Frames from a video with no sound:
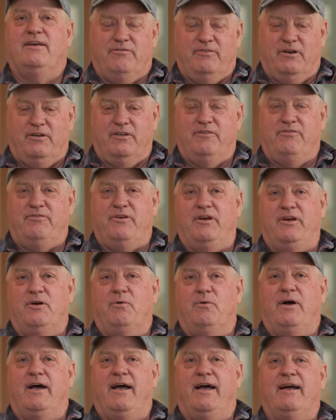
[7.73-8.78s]
fill the
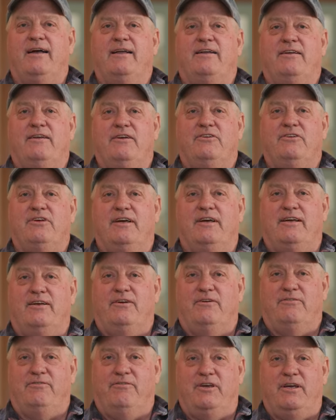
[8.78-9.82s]
feeder wagon, and you take
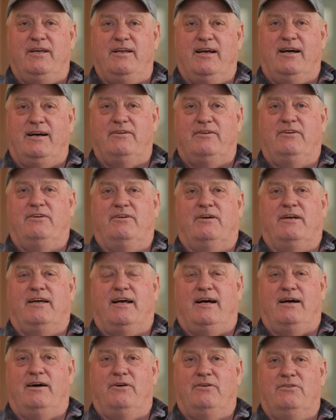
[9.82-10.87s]
your feed out to your
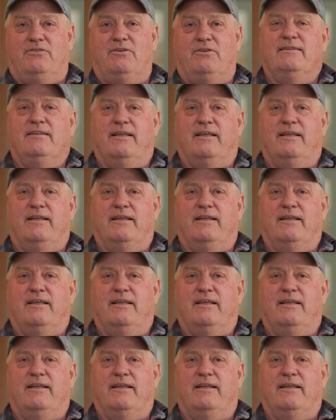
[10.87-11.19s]
cows.